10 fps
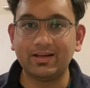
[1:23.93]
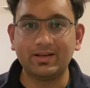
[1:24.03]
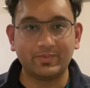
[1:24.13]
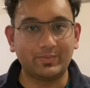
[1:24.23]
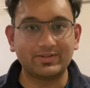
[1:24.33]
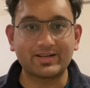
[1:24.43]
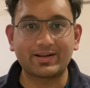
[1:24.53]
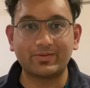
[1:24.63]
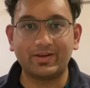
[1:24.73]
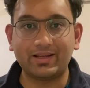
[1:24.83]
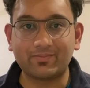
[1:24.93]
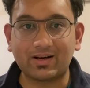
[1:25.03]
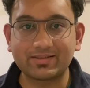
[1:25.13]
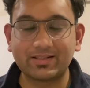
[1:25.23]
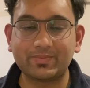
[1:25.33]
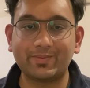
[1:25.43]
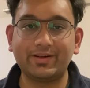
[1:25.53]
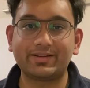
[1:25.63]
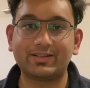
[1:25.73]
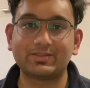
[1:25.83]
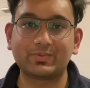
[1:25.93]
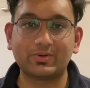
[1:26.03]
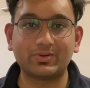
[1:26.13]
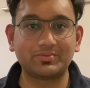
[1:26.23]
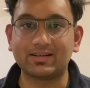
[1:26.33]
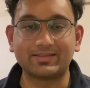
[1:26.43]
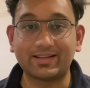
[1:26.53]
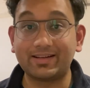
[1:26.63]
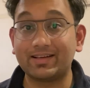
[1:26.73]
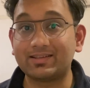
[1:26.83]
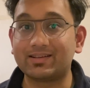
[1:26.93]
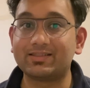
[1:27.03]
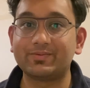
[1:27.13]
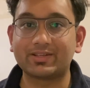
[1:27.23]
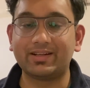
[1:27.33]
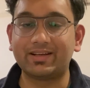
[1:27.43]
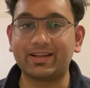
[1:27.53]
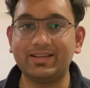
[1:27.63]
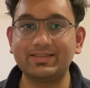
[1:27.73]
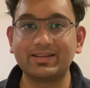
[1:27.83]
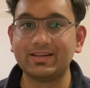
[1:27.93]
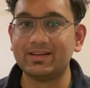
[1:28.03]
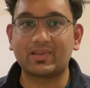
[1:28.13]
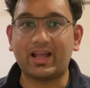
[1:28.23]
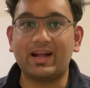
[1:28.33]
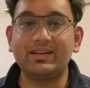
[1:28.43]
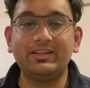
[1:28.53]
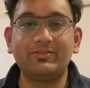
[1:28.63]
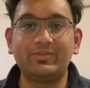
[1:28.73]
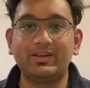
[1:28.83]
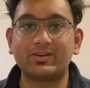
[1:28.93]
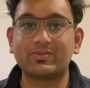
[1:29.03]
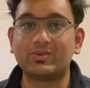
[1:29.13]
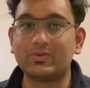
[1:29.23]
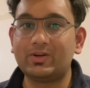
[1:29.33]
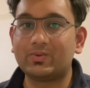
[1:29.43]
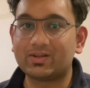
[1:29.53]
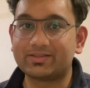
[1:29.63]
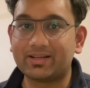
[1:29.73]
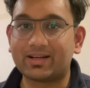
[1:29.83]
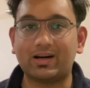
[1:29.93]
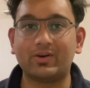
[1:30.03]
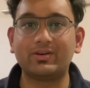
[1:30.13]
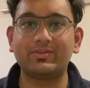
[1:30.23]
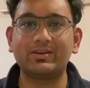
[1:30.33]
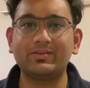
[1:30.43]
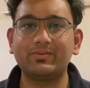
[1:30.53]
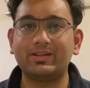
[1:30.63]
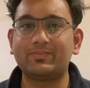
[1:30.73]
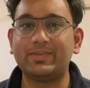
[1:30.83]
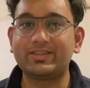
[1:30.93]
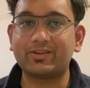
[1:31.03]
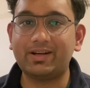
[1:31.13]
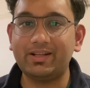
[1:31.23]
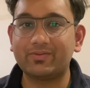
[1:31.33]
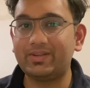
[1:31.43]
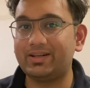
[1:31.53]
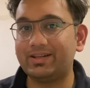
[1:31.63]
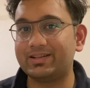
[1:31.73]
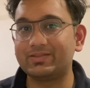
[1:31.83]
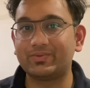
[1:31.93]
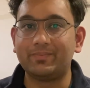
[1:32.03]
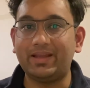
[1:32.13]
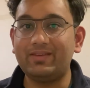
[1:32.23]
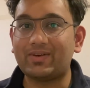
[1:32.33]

People started wearing masks in public transport, sanitizer consumption increased, and the fear of COVID was there. However, with majority of the Indians being